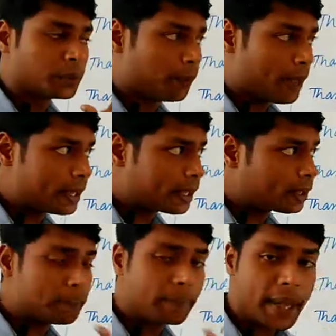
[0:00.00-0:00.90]
make a
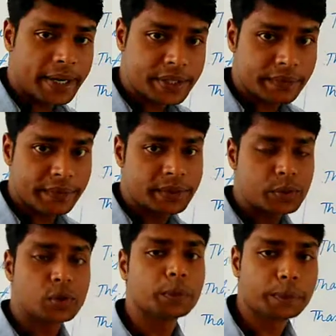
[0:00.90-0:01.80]
comparison
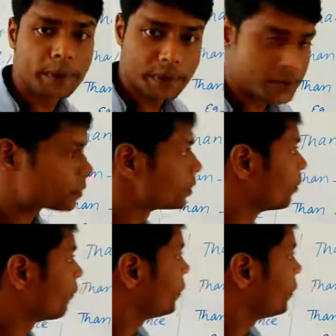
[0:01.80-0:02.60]
between two persons, we